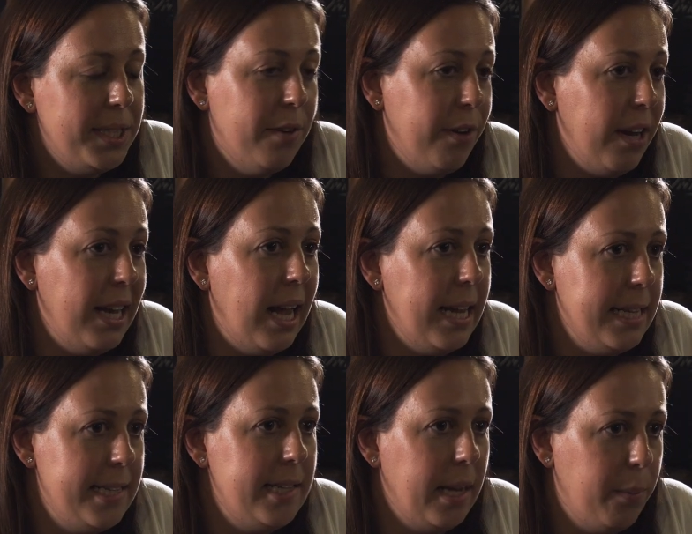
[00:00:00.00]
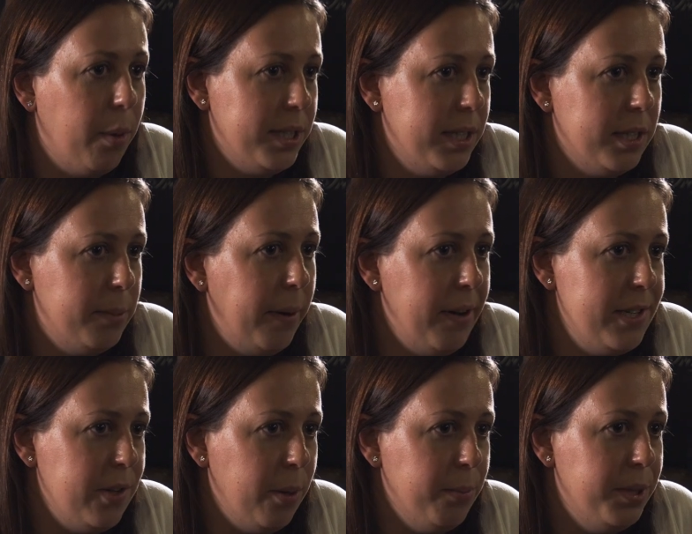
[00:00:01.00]
still very light in pot still spirit
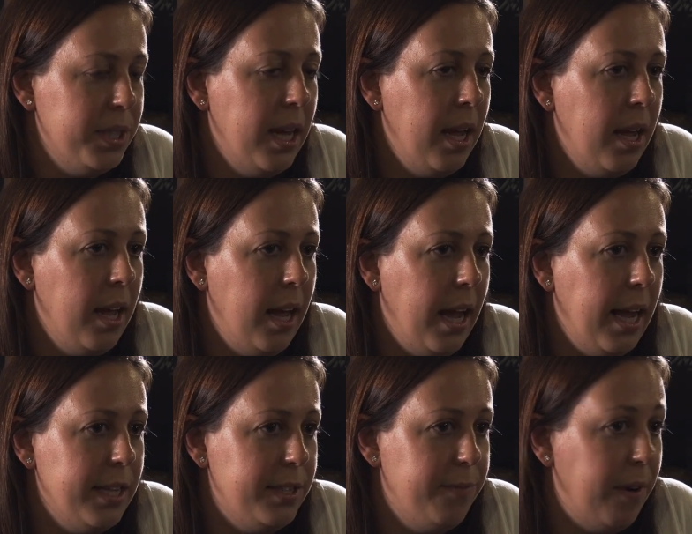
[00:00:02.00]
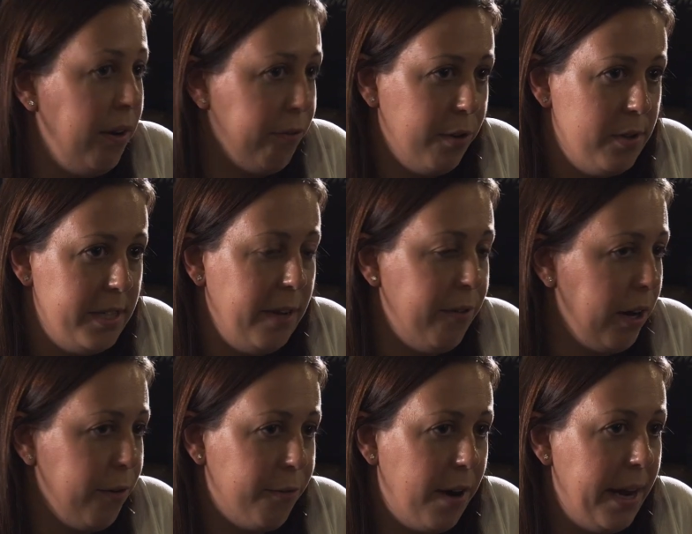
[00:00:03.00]
terms. It's very fruity,
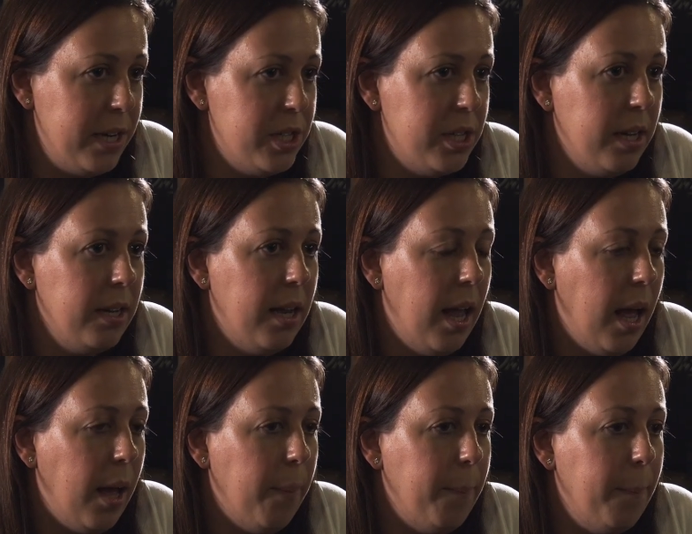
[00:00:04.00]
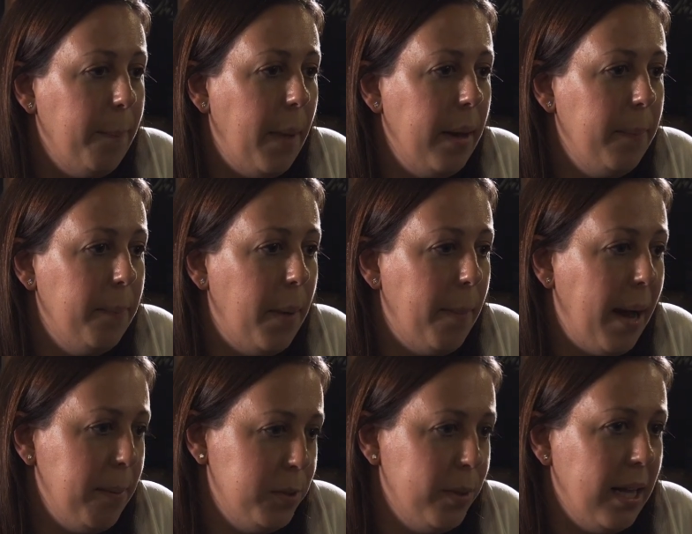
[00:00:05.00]
very fresh, but
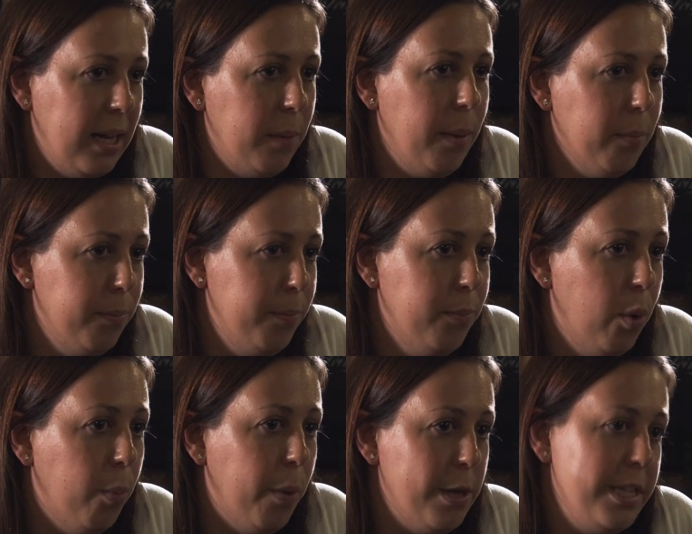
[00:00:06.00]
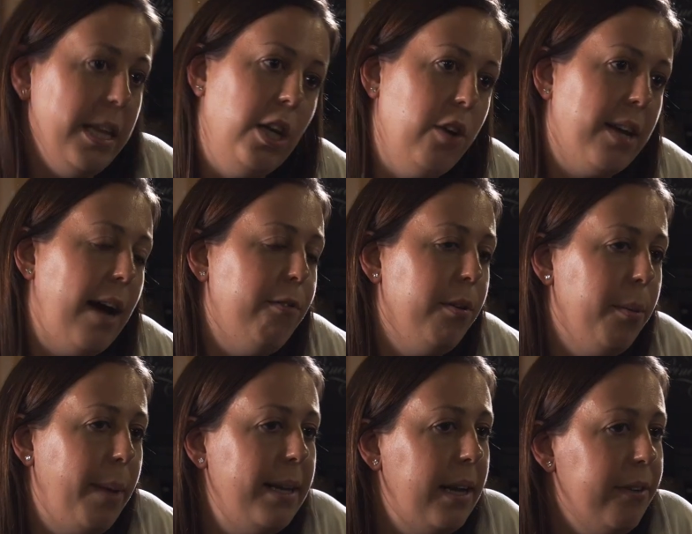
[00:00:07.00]
perhaps with a little bit more body than you'd get from
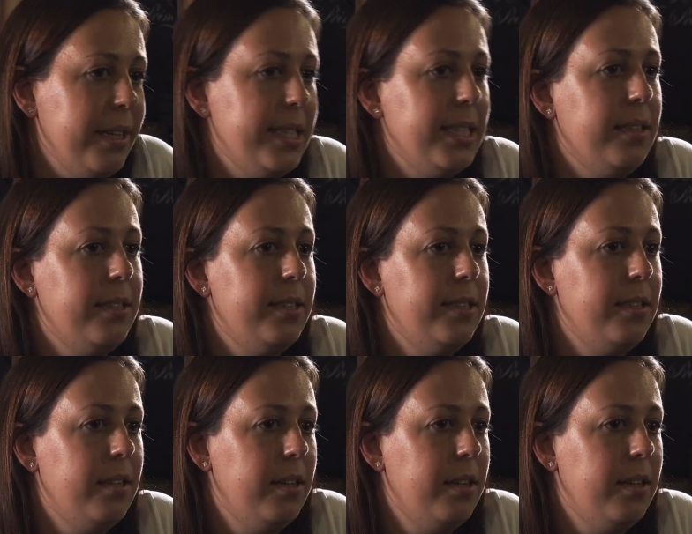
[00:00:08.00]
the Penderyn stills.